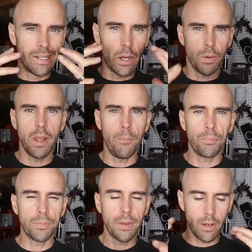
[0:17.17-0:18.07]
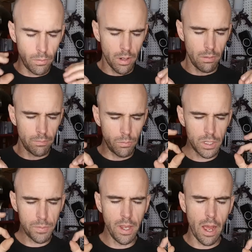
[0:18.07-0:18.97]
here we go.
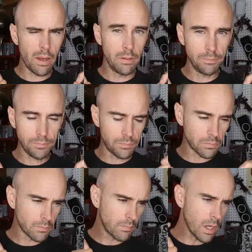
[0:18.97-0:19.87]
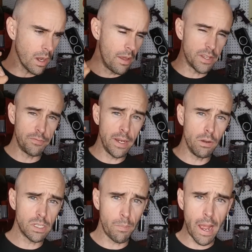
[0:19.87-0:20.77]
Wish me luck. And this
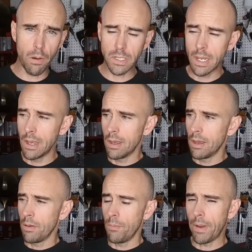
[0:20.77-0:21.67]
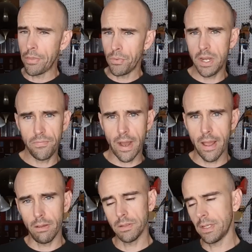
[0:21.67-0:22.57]
video is about my 3D
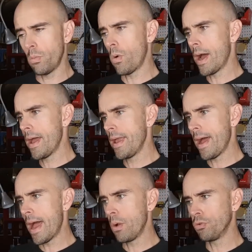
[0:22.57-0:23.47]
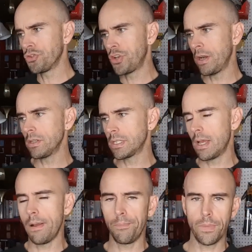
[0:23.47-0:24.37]
files and why I will share
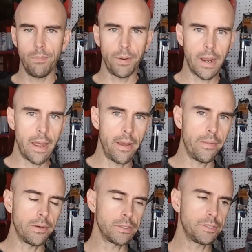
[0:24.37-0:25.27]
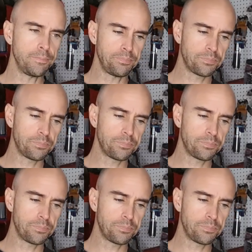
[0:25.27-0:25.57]
some but not others.